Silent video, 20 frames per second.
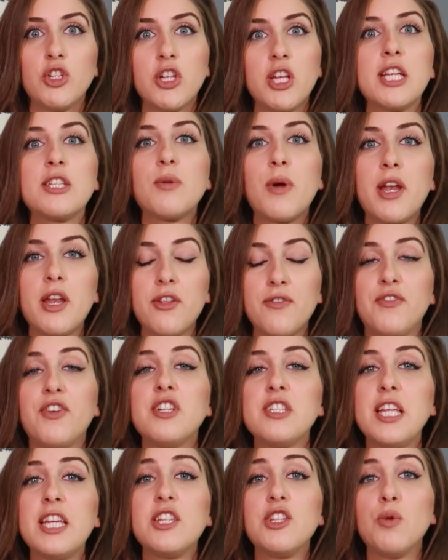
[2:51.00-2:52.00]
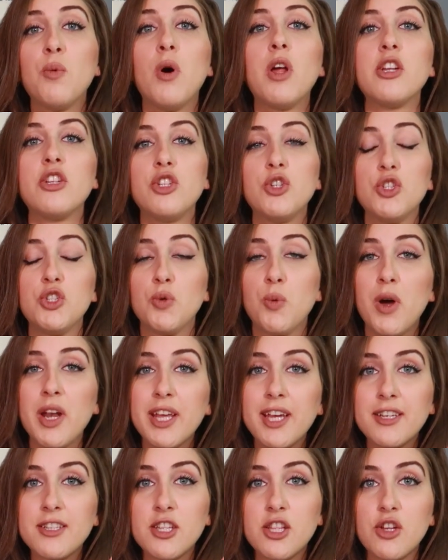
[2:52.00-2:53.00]
So that's why one of the first things you want to do is you want
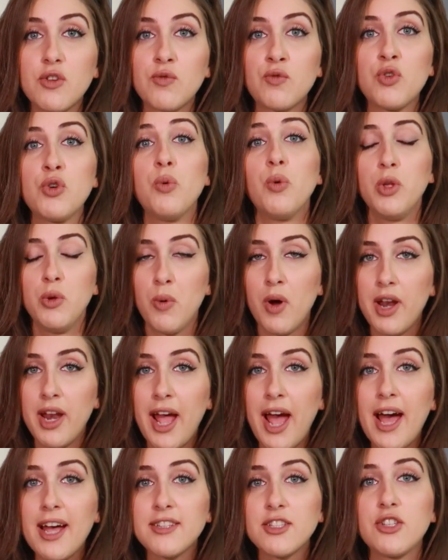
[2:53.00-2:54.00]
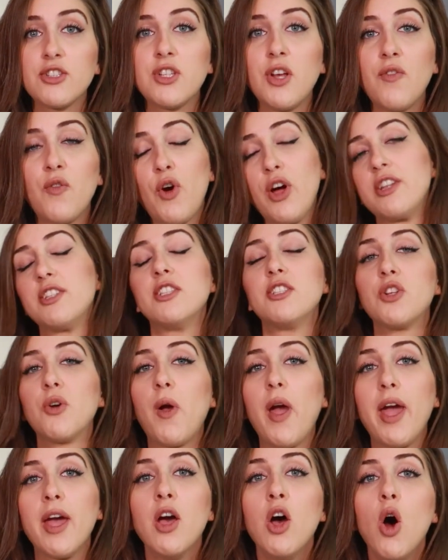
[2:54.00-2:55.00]
to get to the root. You want to ask yourself questions.
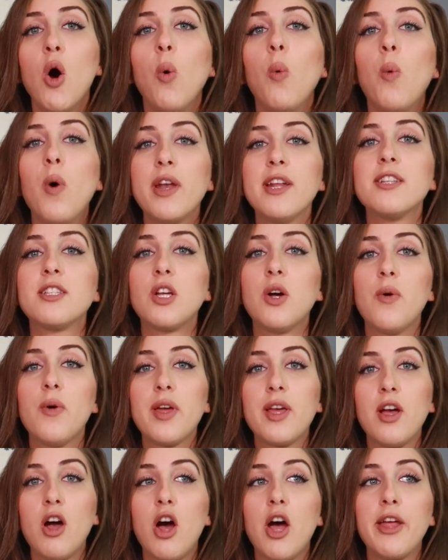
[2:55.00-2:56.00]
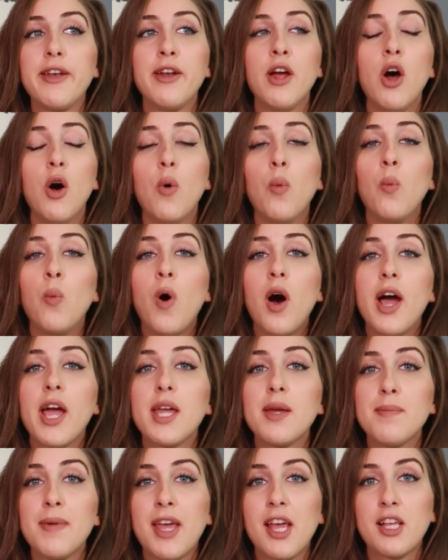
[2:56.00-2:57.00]
Okay, what is going on? Why
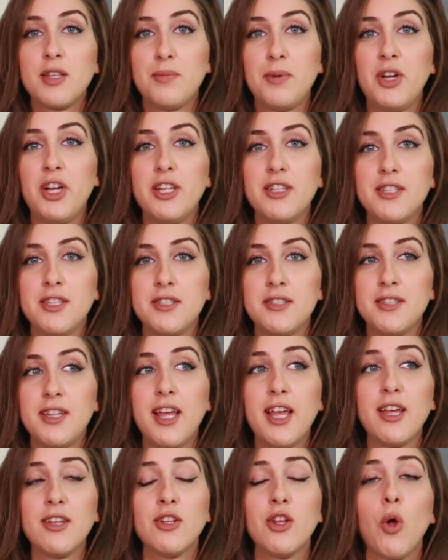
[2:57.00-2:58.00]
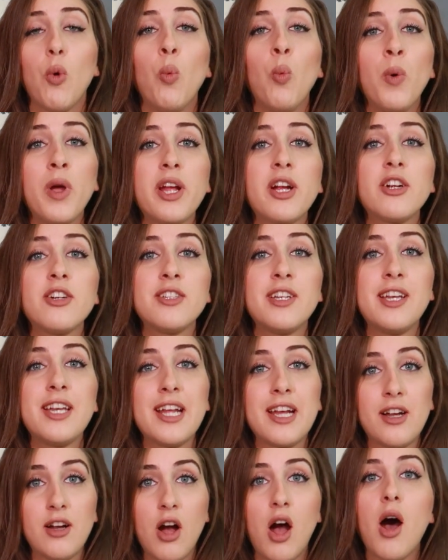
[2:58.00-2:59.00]
am I experiencing this thing? Where did
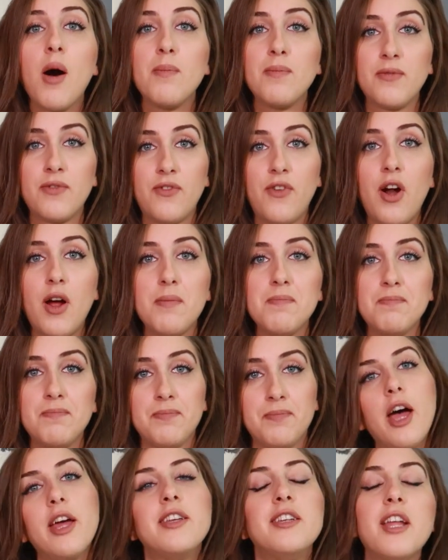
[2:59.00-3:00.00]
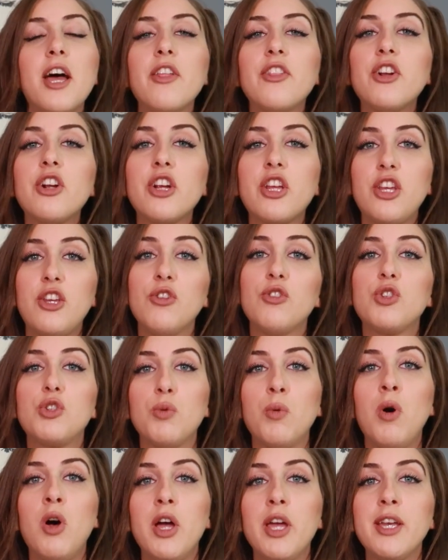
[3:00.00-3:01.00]
it come from? Another huge
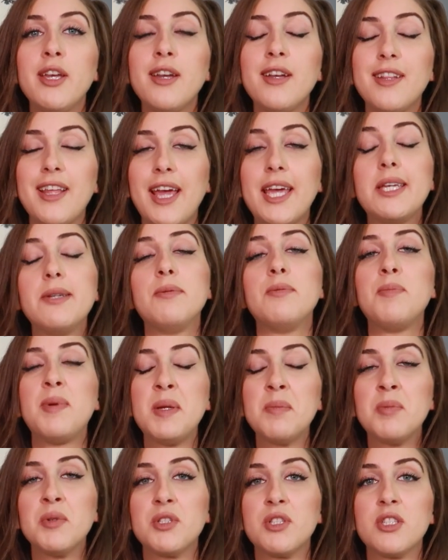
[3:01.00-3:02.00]
one that keeps people